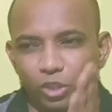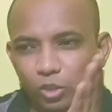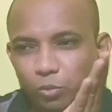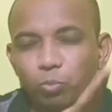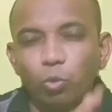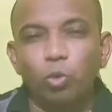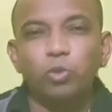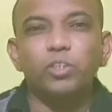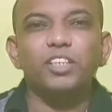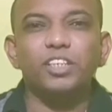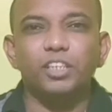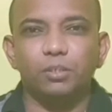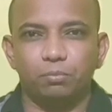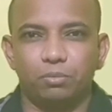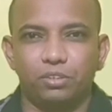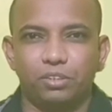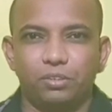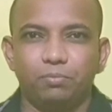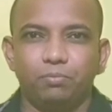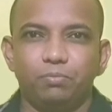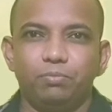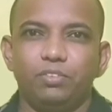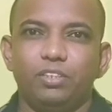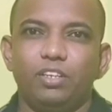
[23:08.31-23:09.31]
So these both the
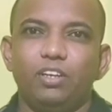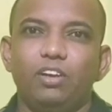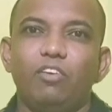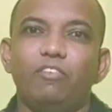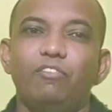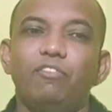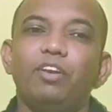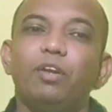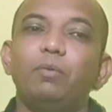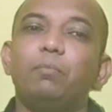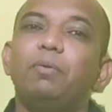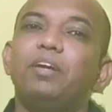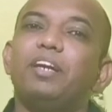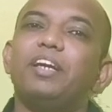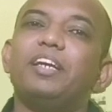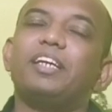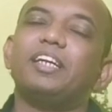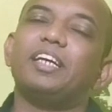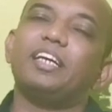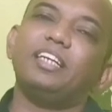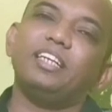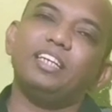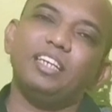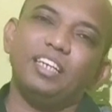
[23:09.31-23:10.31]
terms
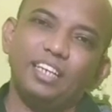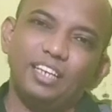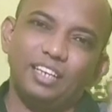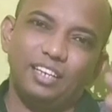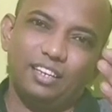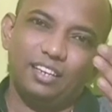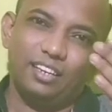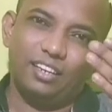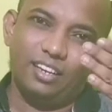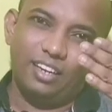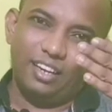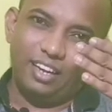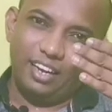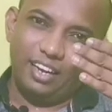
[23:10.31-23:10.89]
will be written